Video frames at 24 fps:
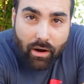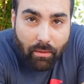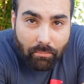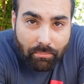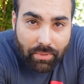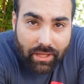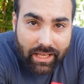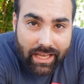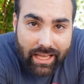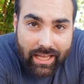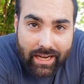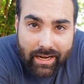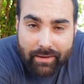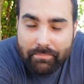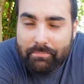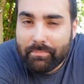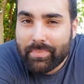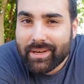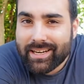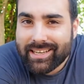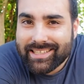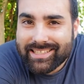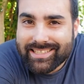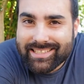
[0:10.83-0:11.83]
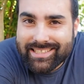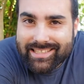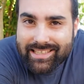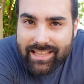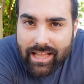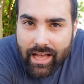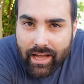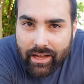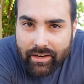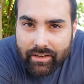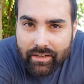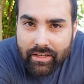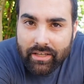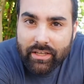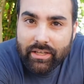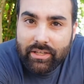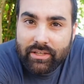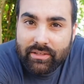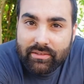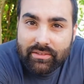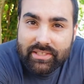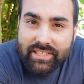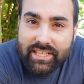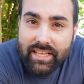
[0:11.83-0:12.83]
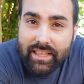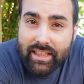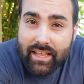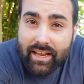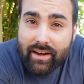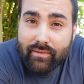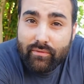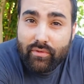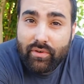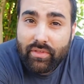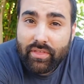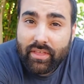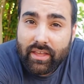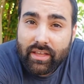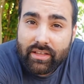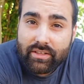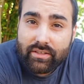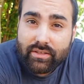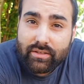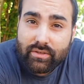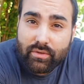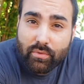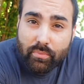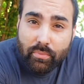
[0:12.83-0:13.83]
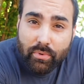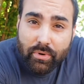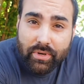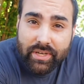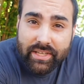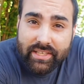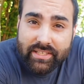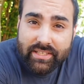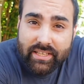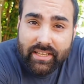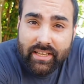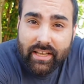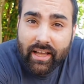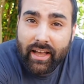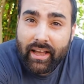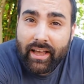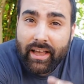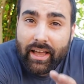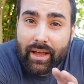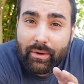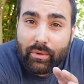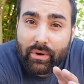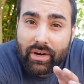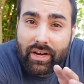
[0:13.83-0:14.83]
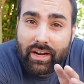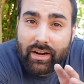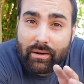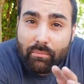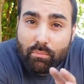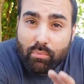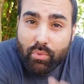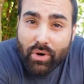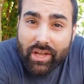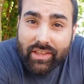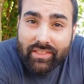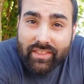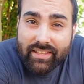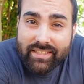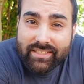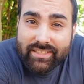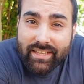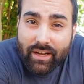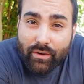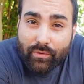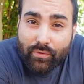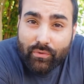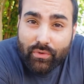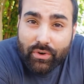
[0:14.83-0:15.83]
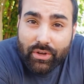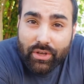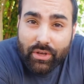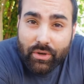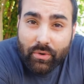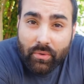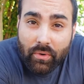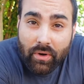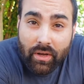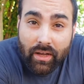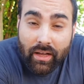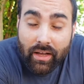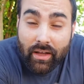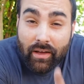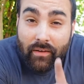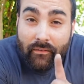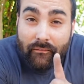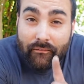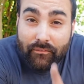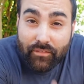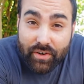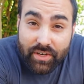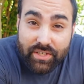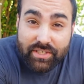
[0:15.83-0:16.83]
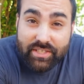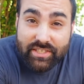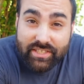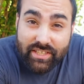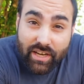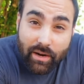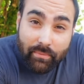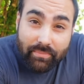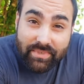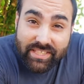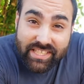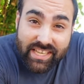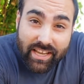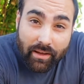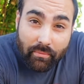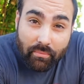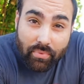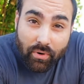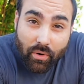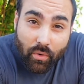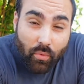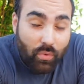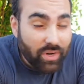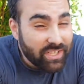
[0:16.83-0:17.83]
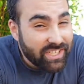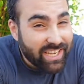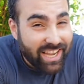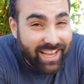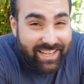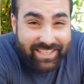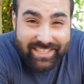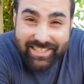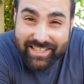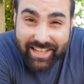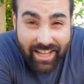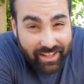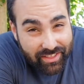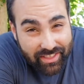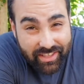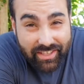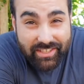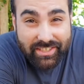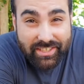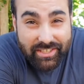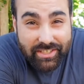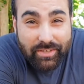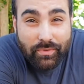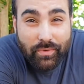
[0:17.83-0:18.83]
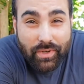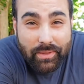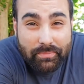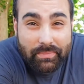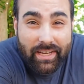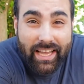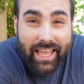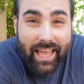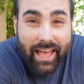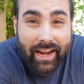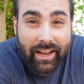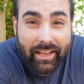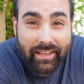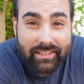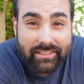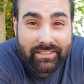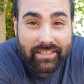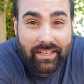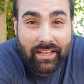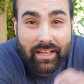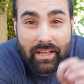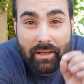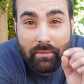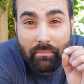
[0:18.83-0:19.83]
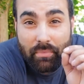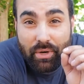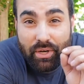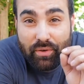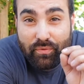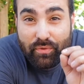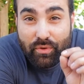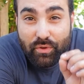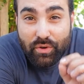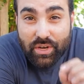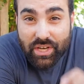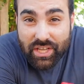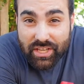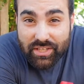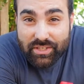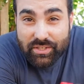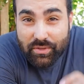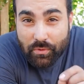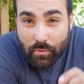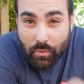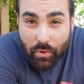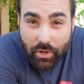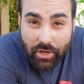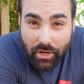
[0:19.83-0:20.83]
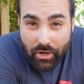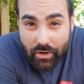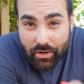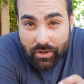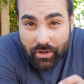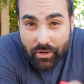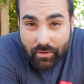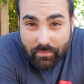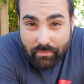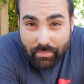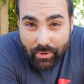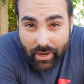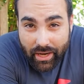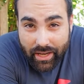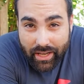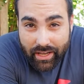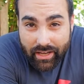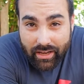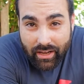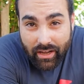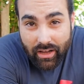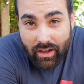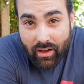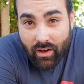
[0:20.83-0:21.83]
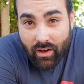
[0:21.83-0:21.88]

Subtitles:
complicated, but it's not. You'll see that everything is super easy, and we're gonna break this down for you. First top tip, which has nothing to do with mechanics, but if you need to work on your bike